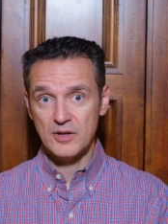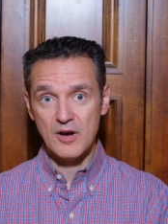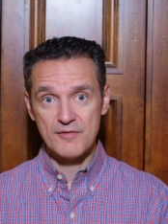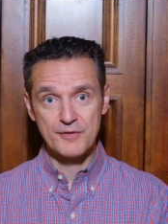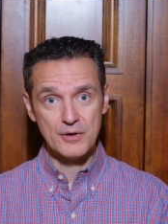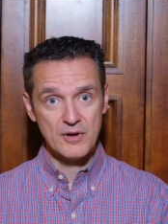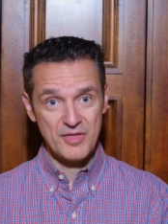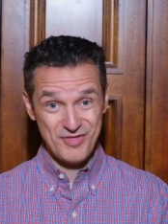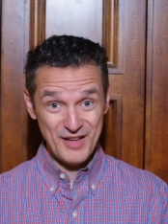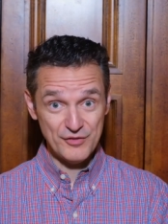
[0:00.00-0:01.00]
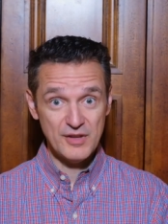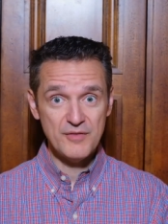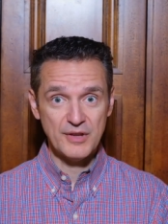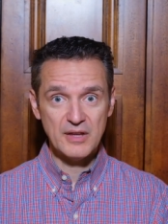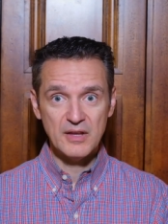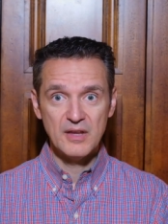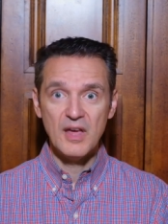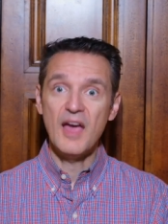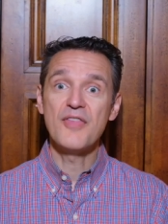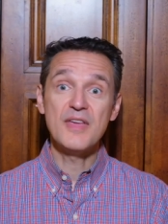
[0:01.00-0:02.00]
offer thanksgiving,
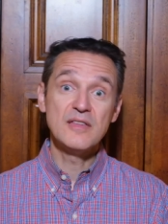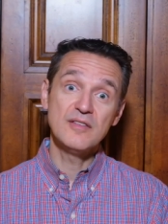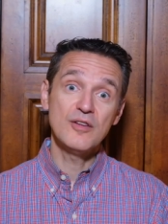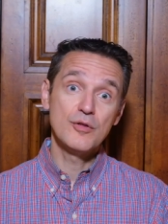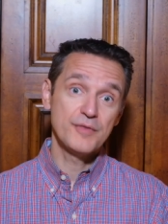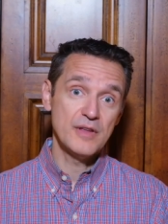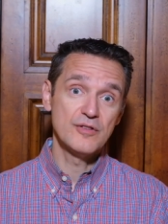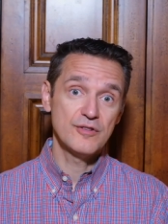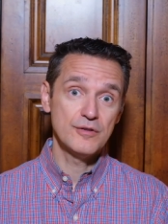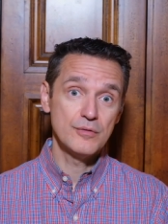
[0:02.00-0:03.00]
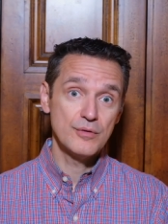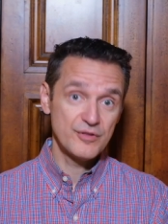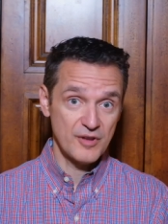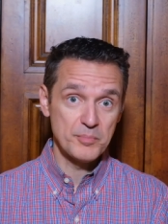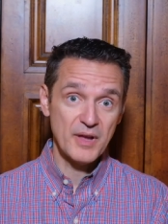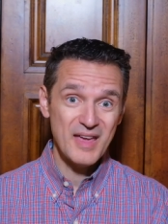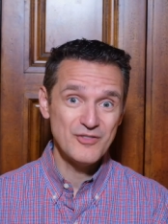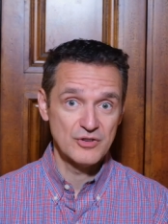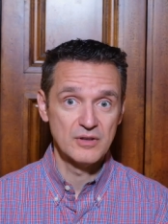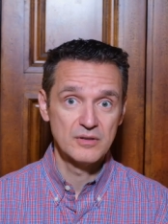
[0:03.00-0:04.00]
and then delve into
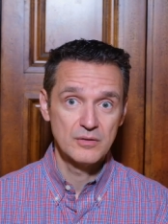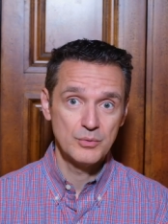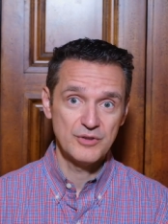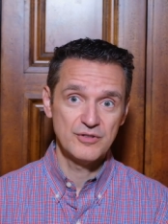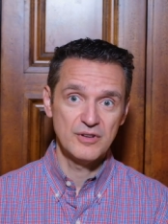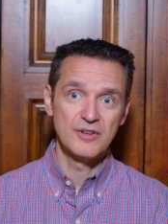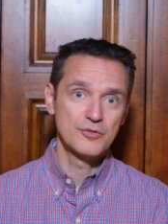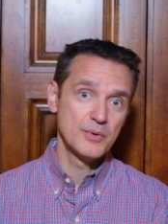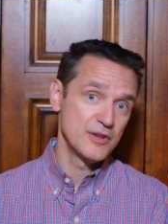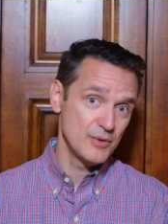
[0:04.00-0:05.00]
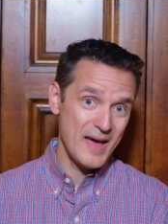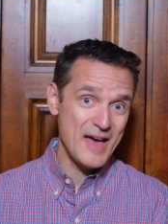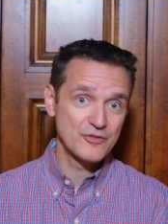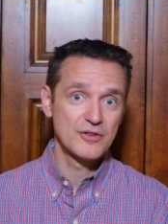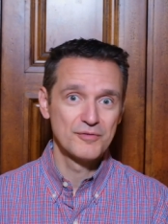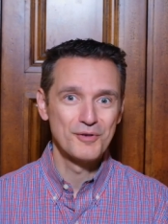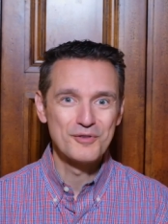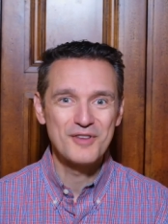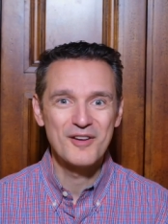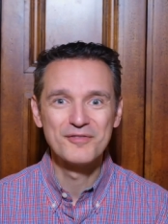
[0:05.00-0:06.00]
supplication, which is when you ask for
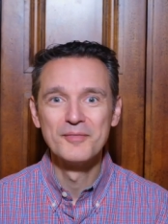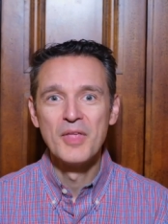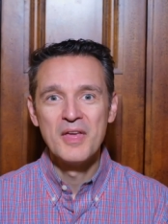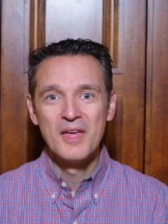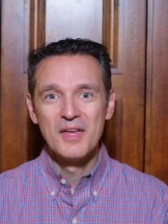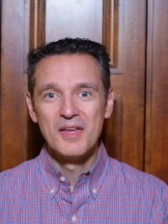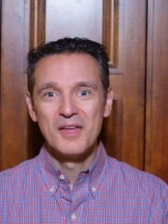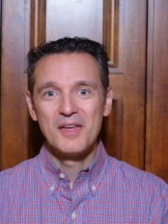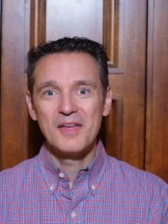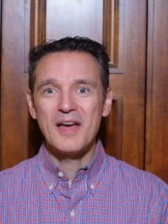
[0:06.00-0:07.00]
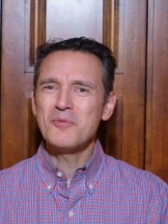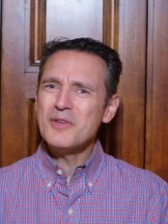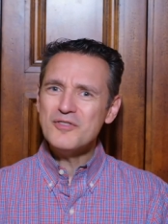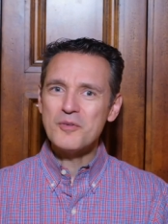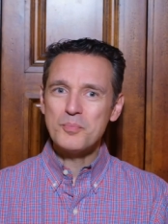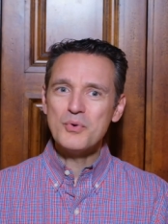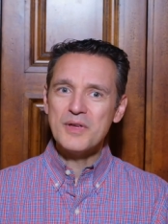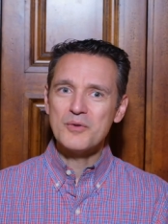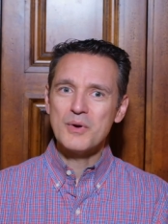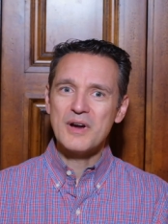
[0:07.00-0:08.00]
stuff. I reached a
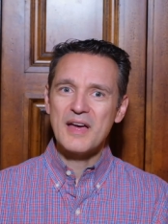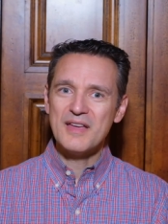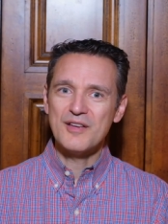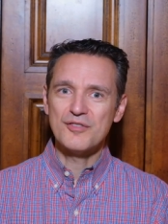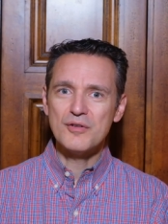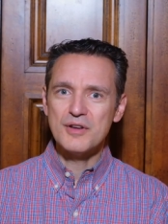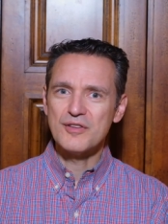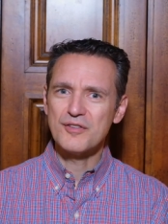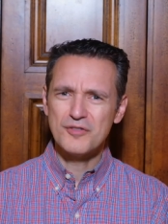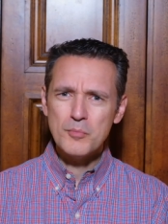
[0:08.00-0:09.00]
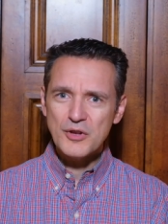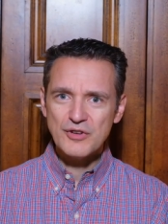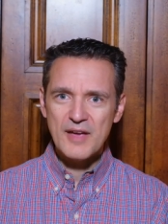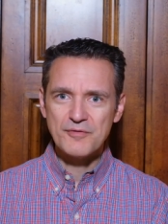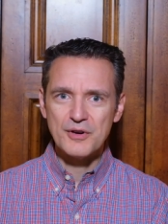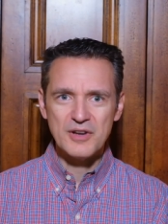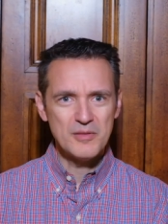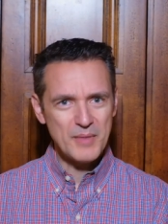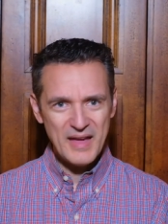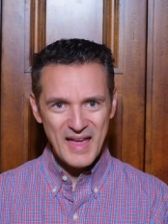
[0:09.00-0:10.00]
point where I exerted so much effort
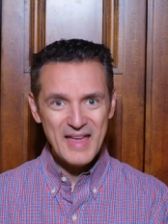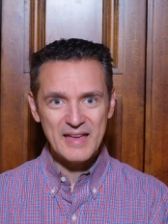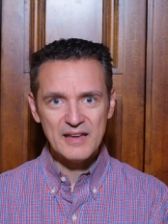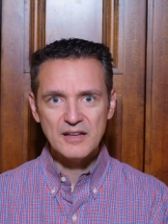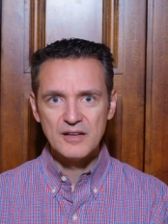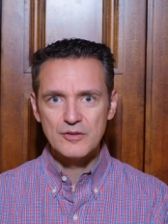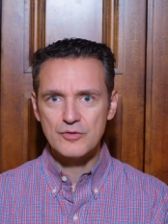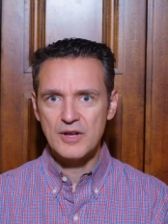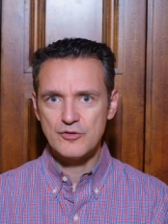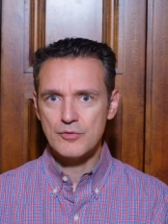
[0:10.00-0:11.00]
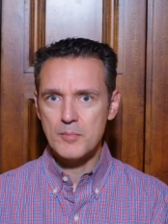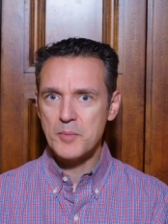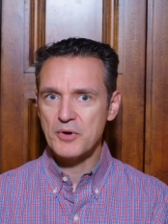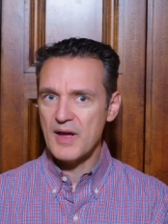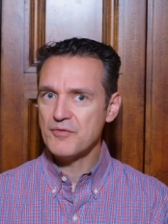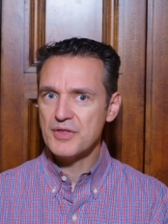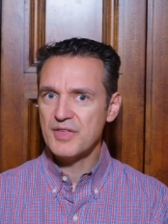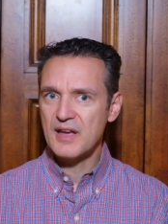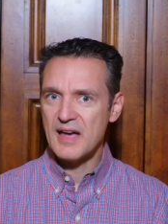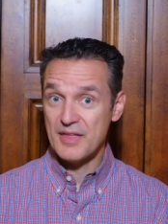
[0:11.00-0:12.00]
in my head trying to remember
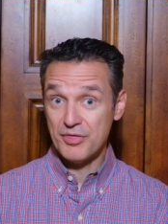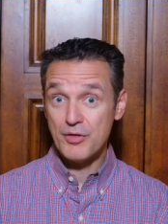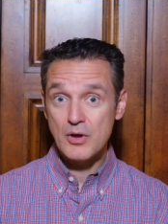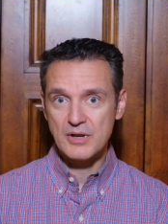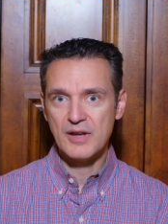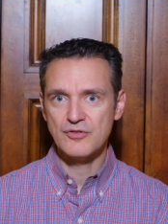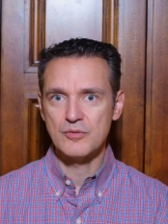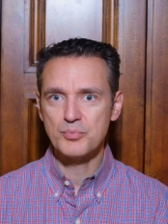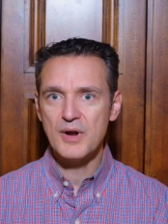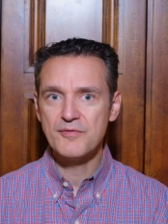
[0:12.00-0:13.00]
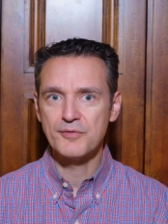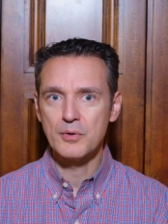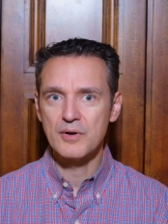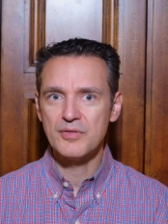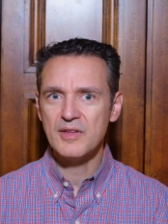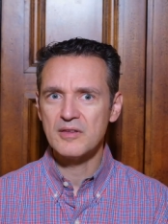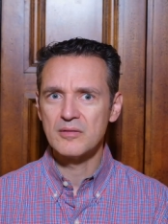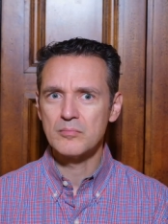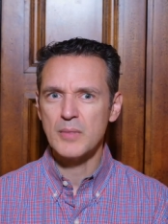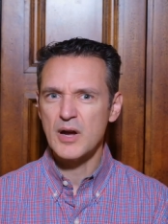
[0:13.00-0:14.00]
everything I thought I should pray for that
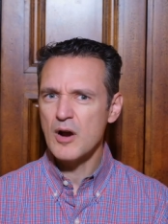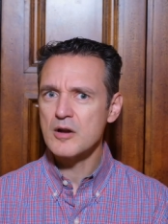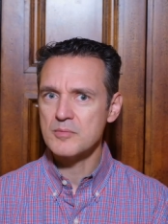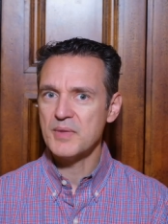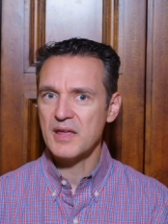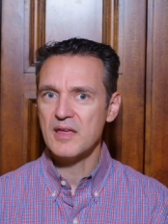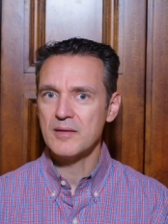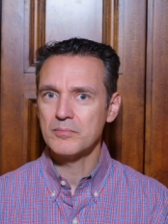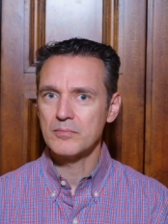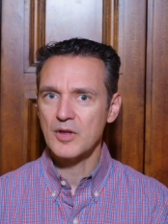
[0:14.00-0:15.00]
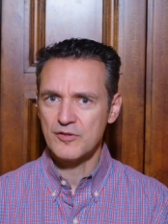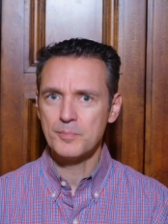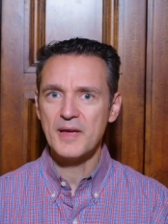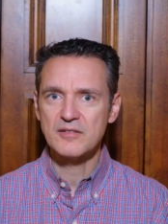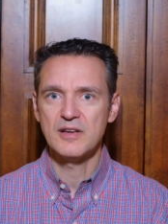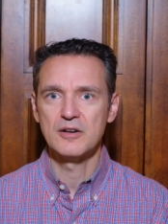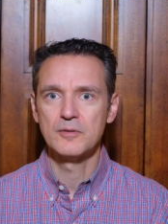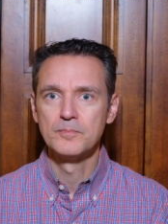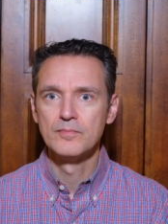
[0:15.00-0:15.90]
my heart became a spectator.